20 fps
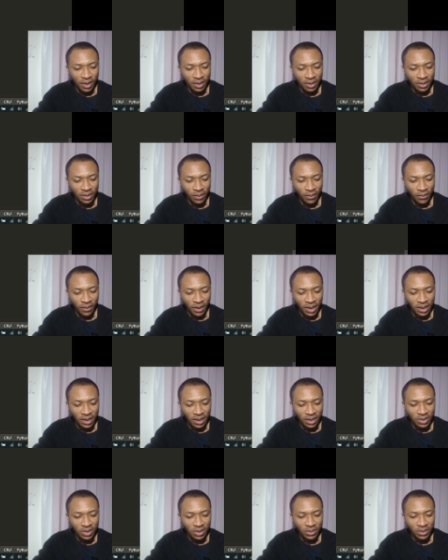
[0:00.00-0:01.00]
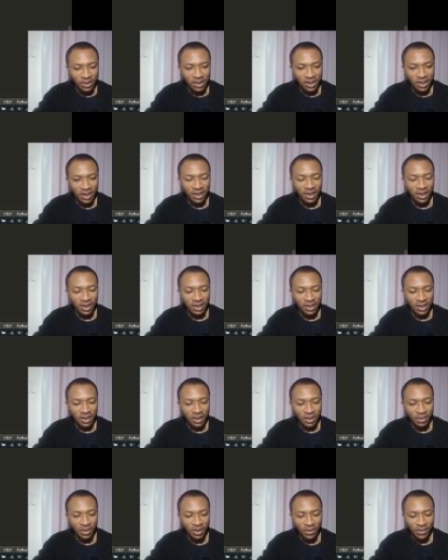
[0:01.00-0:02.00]
to find out, you would see that
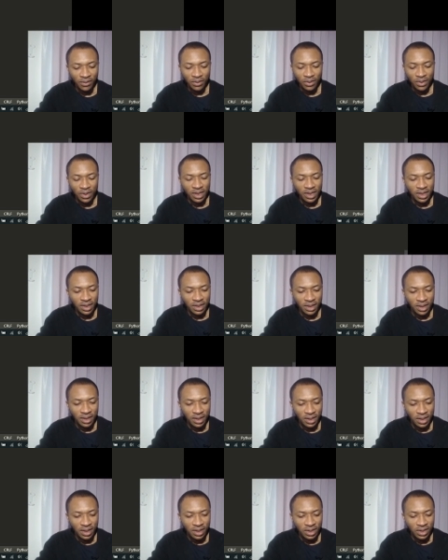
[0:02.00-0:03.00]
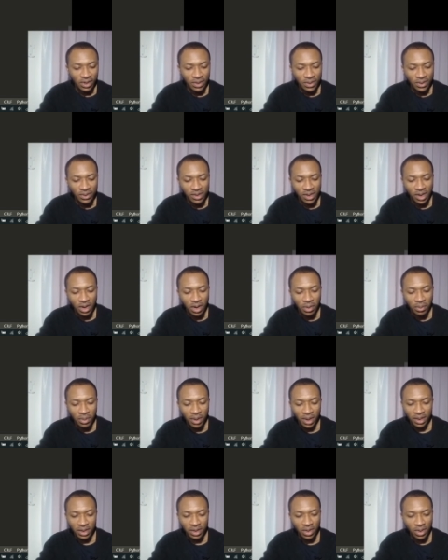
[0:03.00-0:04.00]
if we use a
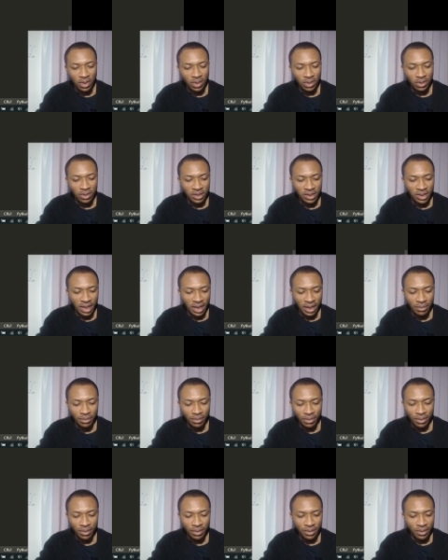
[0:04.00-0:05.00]
command called type.